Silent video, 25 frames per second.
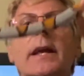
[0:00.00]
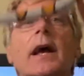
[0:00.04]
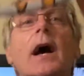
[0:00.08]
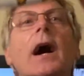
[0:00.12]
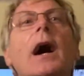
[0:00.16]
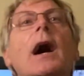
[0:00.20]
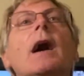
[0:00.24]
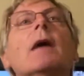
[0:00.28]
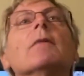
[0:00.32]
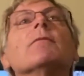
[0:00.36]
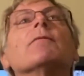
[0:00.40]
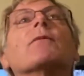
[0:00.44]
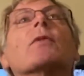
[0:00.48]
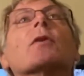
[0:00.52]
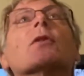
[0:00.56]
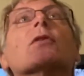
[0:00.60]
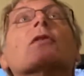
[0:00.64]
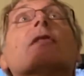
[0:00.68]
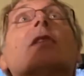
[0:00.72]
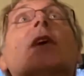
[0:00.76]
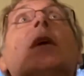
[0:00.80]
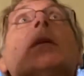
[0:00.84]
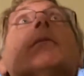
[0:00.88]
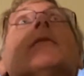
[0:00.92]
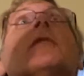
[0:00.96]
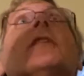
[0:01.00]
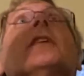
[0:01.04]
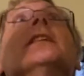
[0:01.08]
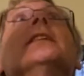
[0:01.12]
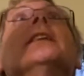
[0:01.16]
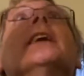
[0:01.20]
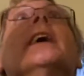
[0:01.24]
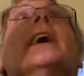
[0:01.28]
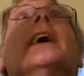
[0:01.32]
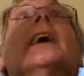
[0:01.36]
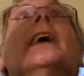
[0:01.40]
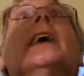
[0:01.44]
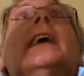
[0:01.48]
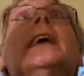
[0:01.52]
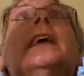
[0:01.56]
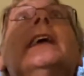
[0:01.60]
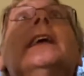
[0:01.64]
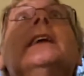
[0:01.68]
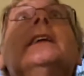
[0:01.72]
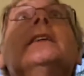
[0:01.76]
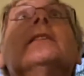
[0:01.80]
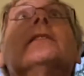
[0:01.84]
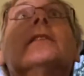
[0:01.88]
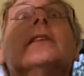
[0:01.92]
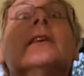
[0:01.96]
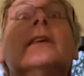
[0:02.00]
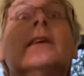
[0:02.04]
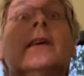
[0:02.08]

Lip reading: up for something to eat,